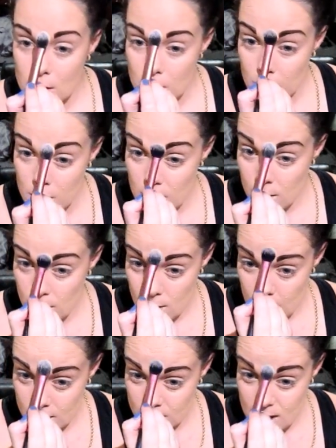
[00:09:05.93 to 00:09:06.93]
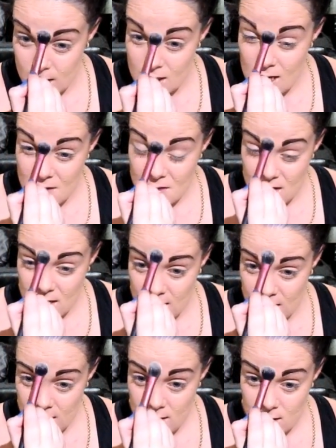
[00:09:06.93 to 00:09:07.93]
So yeah, I set that
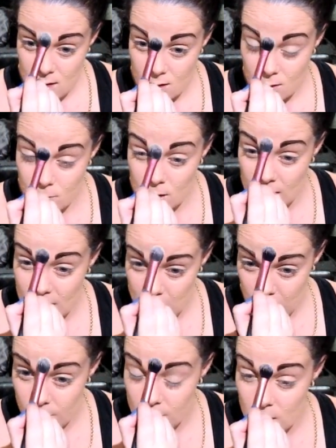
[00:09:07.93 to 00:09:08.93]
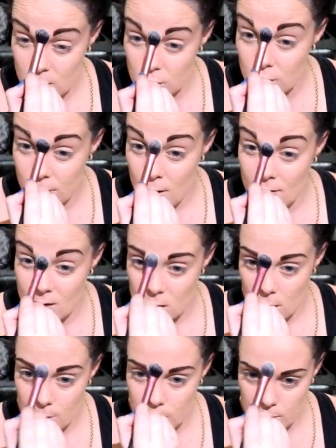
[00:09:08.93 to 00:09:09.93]
there. It really helps. I do find this
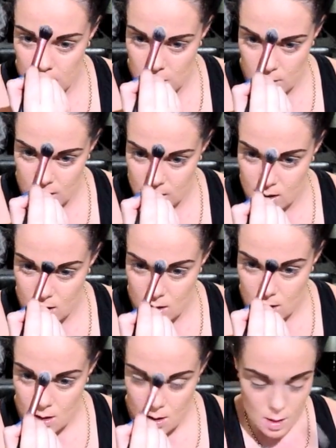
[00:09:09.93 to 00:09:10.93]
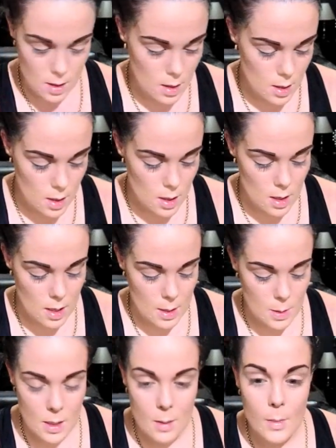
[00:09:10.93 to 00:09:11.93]
helps with the creasing.
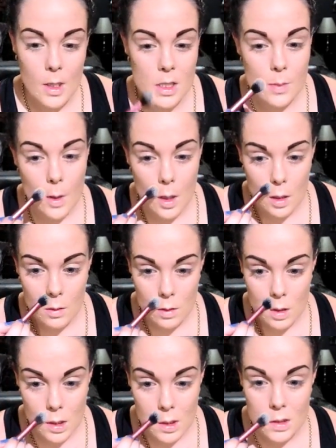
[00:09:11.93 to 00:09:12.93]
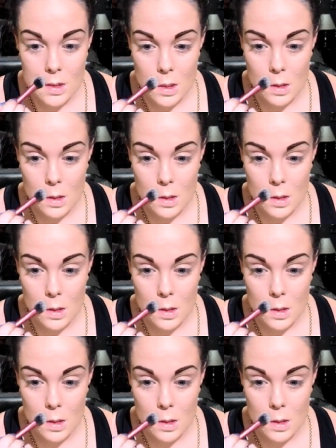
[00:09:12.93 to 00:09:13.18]
And then my smile lines.